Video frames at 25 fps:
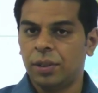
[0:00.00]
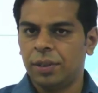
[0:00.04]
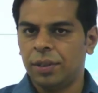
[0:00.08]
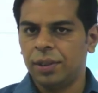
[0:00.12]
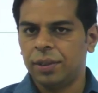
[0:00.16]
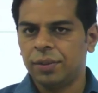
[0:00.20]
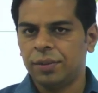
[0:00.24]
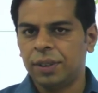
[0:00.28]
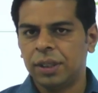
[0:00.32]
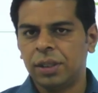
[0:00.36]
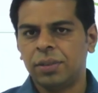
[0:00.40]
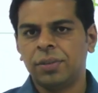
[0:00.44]

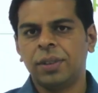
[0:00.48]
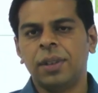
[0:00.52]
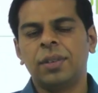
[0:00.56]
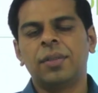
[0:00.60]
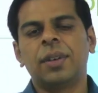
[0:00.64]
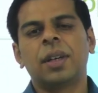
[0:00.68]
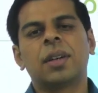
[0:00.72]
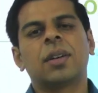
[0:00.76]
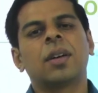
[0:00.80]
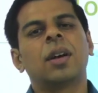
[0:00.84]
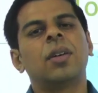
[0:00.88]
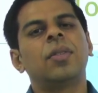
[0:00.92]
we were
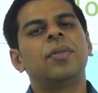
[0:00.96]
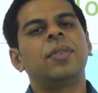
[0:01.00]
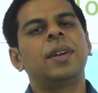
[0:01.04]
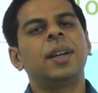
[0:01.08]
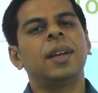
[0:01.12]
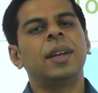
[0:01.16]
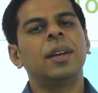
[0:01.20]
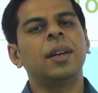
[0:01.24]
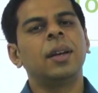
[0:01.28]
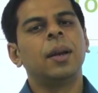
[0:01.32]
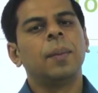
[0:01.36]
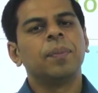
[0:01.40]
covering
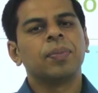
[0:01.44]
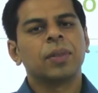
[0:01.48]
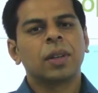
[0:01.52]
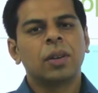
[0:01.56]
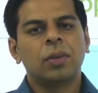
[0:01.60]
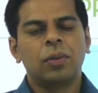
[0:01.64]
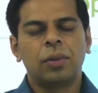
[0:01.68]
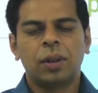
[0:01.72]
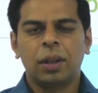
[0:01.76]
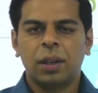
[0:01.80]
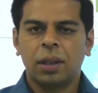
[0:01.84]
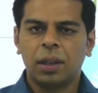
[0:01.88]

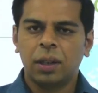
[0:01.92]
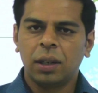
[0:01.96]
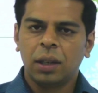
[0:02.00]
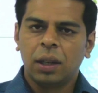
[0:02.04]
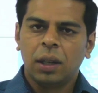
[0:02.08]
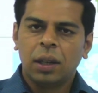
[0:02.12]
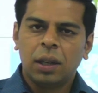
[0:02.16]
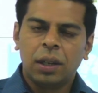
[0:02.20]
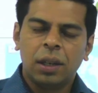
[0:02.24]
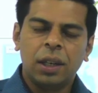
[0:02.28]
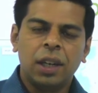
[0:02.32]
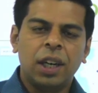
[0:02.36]
were
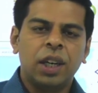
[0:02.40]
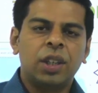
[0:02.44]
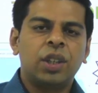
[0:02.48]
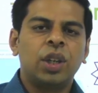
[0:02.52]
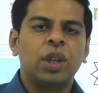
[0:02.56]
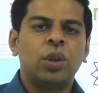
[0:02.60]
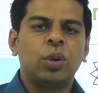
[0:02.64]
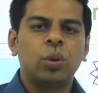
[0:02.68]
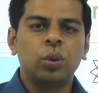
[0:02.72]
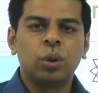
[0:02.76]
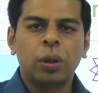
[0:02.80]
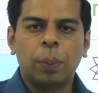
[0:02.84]
related to the
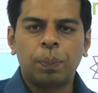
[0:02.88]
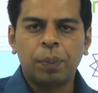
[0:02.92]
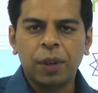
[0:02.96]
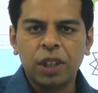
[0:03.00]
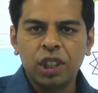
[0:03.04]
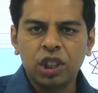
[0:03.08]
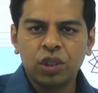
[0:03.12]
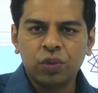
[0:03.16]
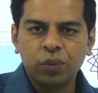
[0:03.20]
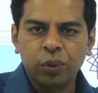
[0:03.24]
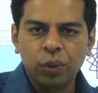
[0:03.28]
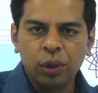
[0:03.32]
peaceful
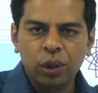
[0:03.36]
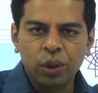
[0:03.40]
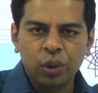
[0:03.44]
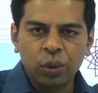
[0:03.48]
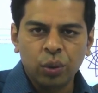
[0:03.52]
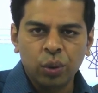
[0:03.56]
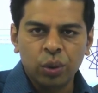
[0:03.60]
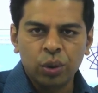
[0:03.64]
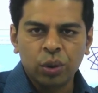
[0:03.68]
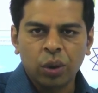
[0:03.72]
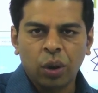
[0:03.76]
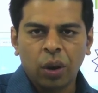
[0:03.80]
use
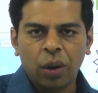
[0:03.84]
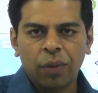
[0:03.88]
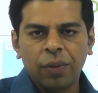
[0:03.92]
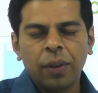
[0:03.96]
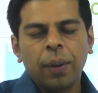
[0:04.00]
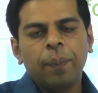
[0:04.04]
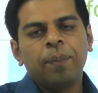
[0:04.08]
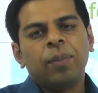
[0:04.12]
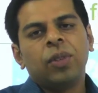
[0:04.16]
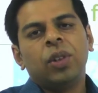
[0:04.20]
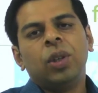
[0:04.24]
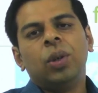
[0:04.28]
of
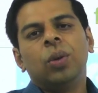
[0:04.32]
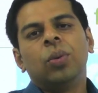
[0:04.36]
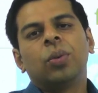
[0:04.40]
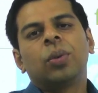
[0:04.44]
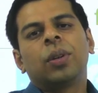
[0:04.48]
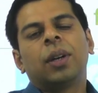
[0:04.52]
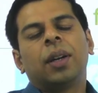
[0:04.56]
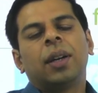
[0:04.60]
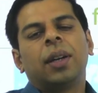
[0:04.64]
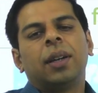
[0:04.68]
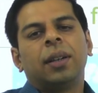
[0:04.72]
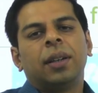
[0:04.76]
nuclear
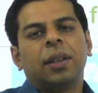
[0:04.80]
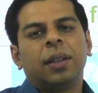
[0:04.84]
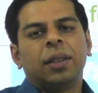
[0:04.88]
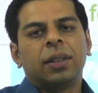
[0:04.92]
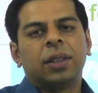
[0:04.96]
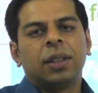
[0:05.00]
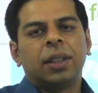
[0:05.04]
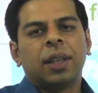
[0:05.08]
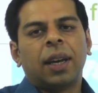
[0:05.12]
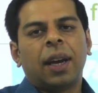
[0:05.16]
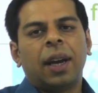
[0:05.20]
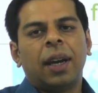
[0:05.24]
energy.
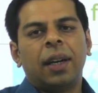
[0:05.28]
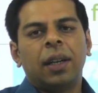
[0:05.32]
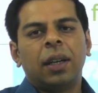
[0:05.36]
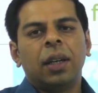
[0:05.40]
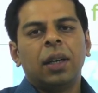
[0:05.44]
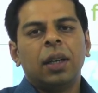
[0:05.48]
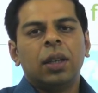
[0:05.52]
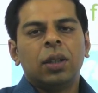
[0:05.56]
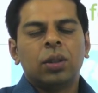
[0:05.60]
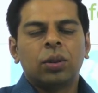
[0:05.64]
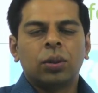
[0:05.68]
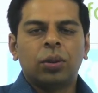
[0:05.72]
And
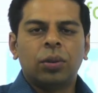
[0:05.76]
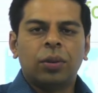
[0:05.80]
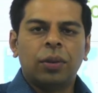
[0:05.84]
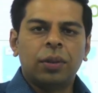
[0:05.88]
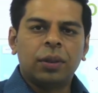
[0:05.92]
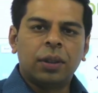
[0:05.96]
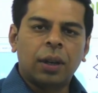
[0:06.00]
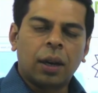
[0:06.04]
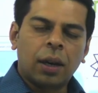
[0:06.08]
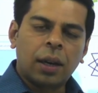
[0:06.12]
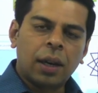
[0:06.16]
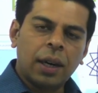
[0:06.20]
so the
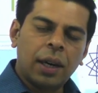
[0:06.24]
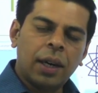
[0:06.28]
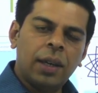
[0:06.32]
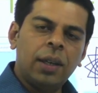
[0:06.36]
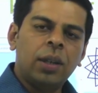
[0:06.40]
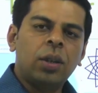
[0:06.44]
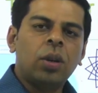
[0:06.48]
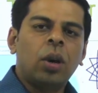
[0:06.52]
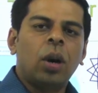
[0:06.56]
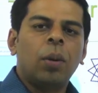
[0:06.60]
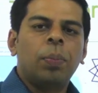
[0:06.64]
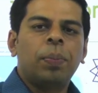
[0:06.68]
current
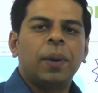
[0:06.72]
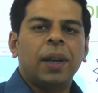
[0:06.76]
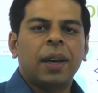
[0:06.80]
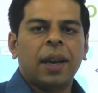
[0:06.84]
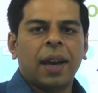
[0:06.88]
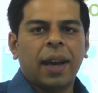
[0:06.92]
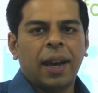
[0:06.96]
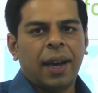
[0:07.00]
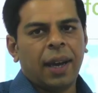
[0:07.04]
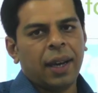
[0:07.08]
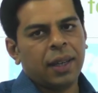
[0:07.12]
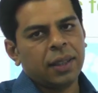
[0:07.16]
topic
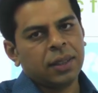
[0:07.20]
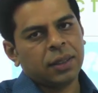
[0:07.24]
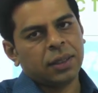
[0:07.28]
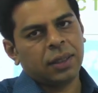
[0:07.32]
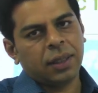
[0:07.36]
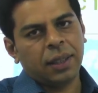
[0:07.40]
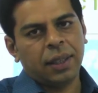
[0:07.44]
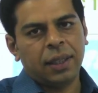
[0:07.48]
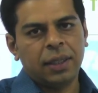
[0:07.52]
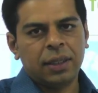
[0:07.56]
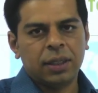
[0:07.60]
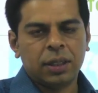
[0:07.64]
has its
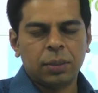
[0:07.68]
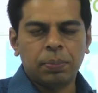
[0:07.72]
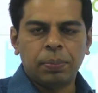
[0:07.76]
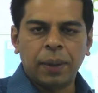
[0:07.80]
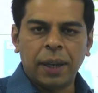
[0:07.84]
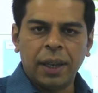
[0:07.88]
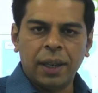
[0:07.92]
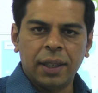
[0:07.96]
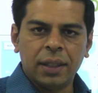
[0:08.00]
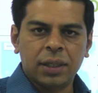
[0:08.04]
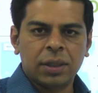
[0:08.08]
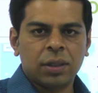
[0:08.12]
base
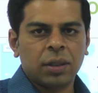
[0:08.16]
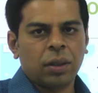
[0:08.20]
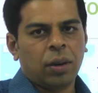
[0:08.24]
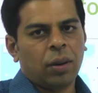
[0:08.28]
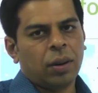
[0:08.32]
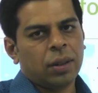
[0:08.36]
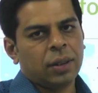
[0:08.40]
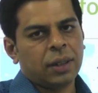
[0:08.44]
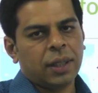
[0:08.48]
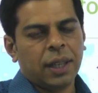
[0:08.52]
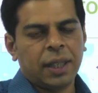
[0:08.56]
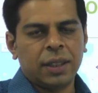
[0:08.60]
on
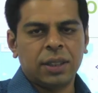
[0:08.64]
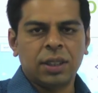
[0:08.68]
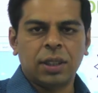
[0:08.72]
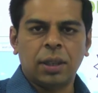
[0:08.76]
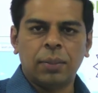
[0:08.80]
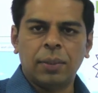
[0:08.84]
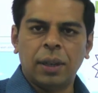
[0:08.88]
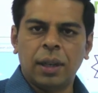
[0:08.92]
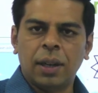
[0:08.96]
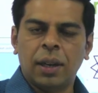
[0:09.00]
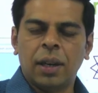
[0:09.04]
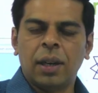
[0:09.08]
that similar
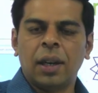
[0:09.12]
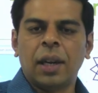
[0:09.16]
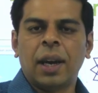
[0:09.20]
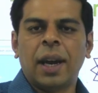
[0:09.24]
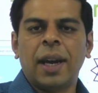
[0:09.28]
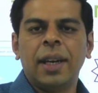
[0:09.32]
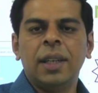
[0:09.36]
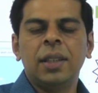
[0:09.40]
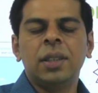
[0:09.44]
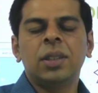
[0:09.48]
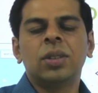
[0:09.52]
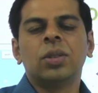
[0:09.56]
line.
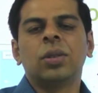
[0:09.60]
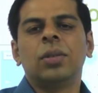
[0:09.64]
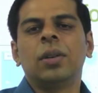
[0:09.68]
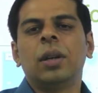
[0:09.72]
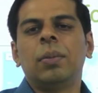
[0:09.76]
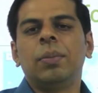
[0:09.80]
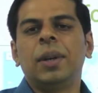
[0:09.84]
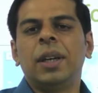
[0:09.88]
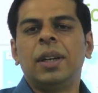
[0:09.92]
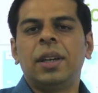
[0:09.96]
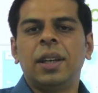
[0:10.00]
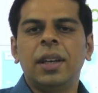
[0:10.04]
So we'll be
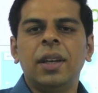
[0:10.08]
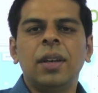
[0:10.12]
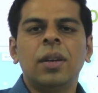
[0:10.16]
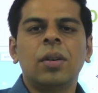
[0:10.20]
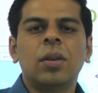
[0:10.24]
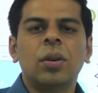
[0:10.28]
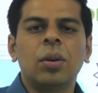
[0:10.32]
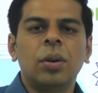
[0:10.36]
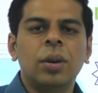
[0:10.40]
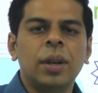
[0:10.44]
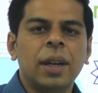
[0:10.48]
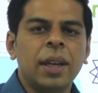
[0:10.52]

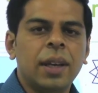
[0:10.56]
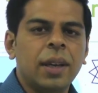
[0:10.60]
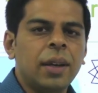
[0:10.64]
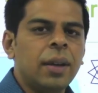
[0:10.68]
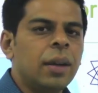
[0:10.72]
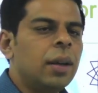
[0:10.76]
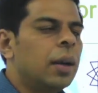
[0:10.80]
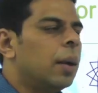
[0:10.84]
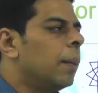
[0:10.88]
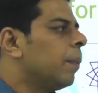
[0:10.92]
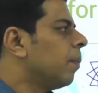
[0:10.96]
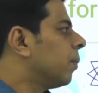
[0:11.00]
decoding
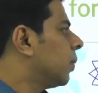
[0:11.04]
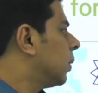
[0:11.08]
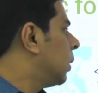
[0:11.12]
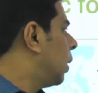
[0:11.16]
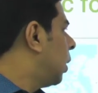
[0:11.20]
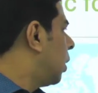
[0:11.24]
the